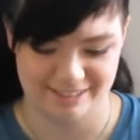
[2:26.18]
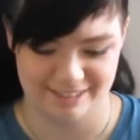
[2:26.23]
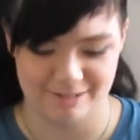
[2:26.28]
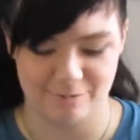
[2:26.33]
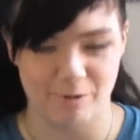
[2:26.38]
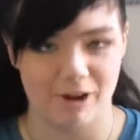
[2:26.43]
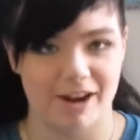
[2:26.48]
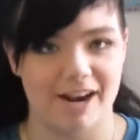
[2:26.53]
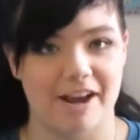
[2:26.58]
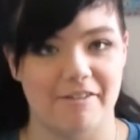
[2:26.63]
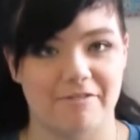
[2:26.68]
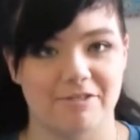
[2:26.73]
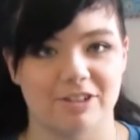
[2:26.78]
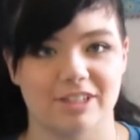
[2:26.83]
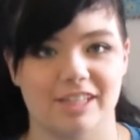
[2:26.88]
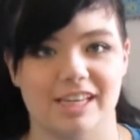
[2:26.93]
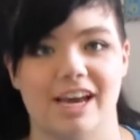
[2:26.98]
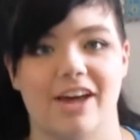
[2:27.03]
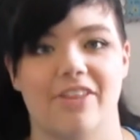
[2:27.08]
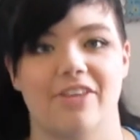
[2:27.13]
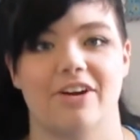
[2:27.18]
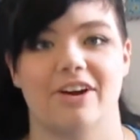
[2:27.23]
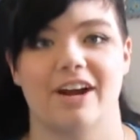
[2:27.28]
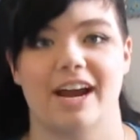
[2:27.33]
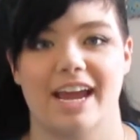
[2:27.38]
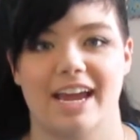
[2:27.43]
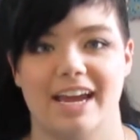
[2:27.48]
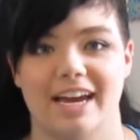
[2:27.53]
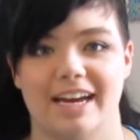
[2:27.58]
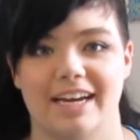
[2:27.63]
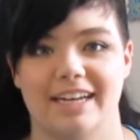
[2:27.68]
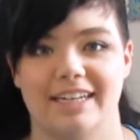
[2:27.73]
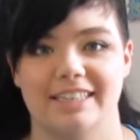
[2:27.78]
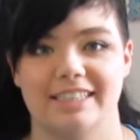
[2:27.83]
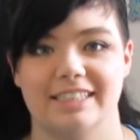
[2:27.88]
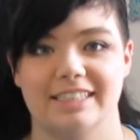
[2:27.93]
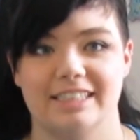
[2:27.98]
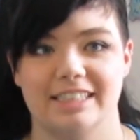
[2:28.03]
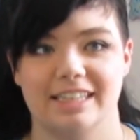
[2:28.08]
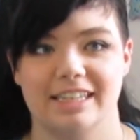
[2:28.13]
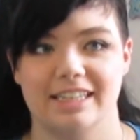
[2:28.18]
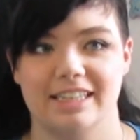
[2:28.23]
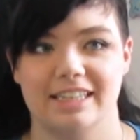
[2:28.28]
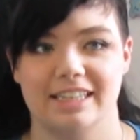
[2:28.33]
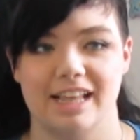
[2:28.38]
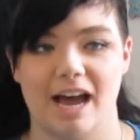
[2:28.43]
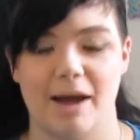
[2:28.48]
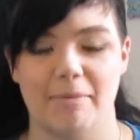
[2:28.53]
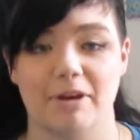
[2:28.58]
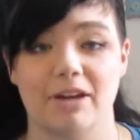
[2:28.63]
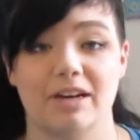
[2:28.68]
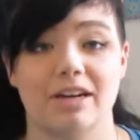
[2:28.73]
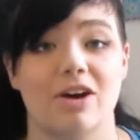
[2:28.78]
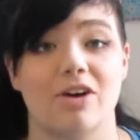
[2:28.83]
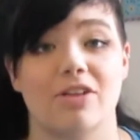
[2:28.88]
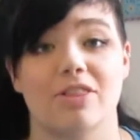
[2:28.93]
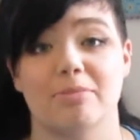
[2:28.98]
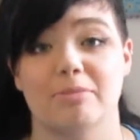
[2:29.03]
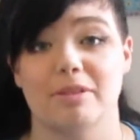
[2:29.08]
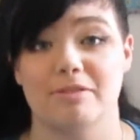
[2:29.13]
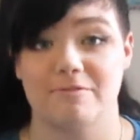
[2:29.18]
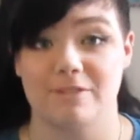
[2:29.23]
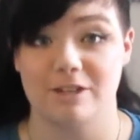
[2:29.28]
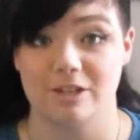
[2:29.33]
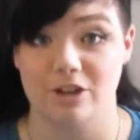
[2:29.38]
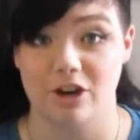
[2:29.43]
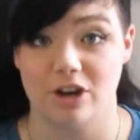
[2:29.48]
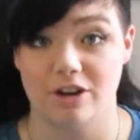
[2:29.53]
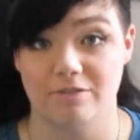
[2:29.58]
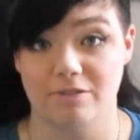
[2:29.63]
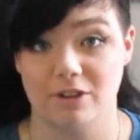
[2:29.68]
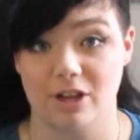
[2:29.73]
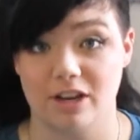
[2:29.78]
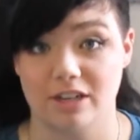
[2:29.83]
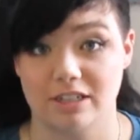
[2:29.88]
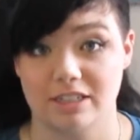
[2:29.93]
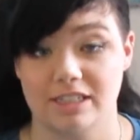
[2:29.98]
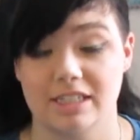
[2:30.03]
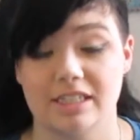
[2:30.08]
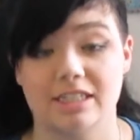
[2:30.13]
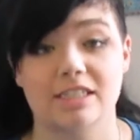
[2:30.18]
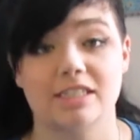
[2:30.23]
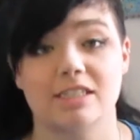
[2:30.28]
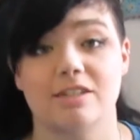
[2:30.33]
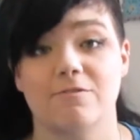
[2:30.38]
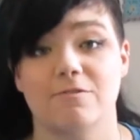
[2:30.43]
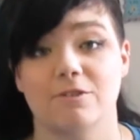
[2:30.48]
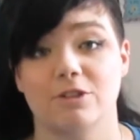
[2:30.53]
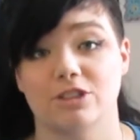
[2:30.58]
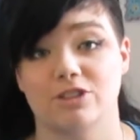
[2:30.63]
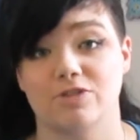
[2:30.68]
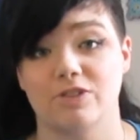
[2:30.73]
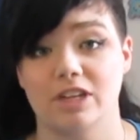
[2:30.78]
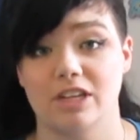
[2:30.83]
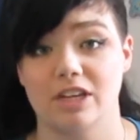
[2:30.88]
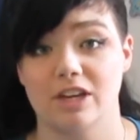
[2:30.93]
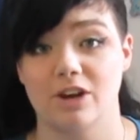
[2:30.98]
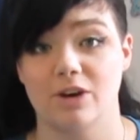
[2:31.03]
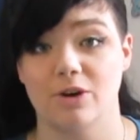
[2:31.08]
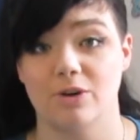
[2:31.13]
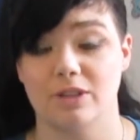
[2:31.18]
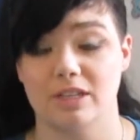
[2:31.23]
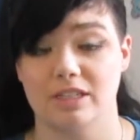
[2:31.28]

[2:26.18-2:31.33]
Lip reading: one after the other, and I'm going to call them the VidCon vlogs. This is the first video.